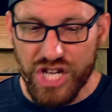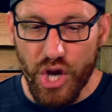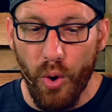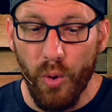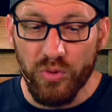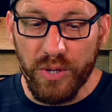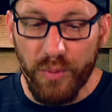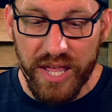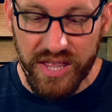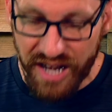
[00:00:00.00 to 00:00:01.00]
The only
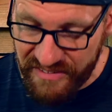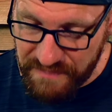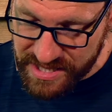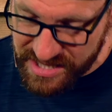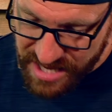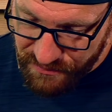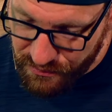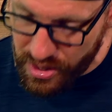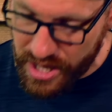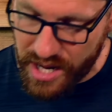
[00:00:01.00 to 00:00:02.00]
way that I've been set
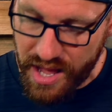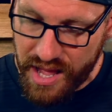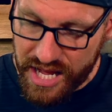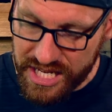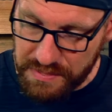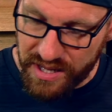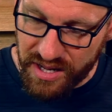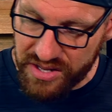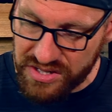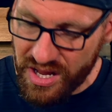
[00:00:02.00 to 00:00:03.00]
free is
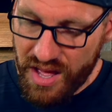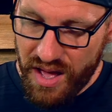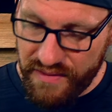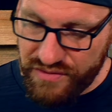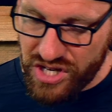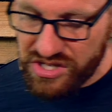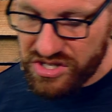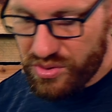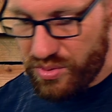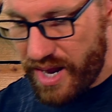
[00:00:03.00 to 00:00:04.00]
because of
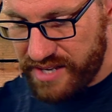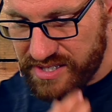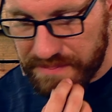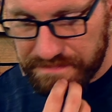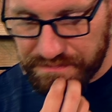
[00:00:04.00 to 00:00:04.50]
Jesus Christ.